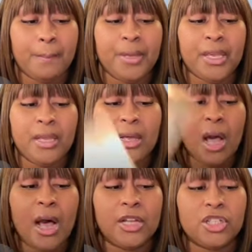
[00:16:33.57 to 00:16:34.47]
Be
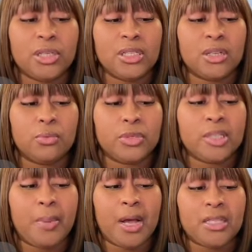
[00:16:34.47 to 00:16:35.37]
conscious and
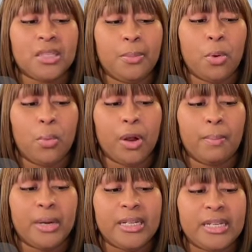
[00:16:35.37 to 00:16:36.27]
responsible where
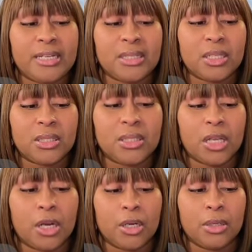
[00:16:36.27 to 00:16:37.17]
money is
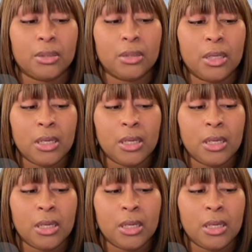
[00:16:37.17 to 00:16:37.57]
concerned.